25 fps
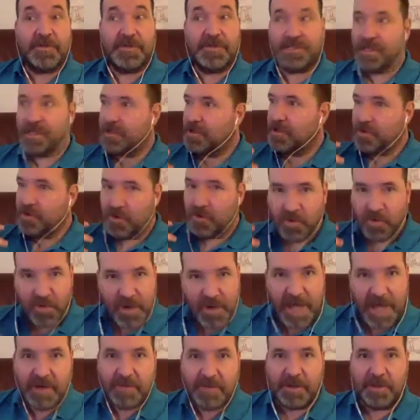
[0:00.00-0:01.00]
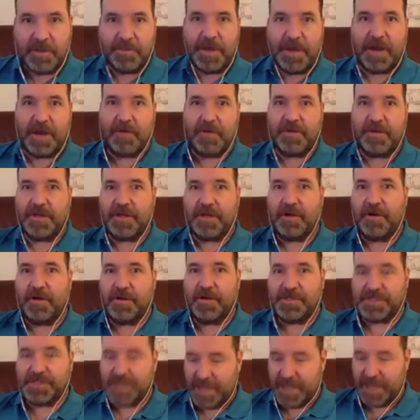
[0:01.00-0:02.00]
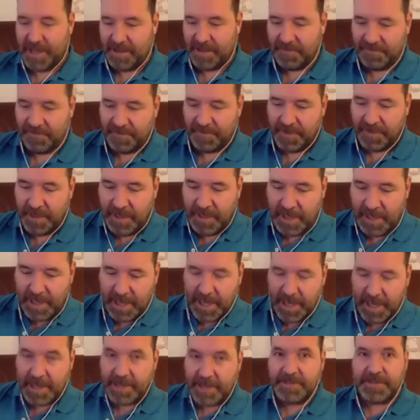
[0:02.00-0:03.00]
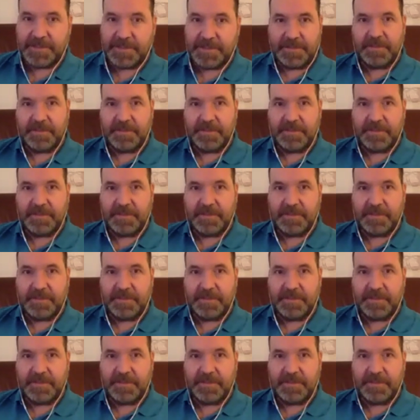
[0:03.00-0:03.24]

there's an incredible power that artists have. And you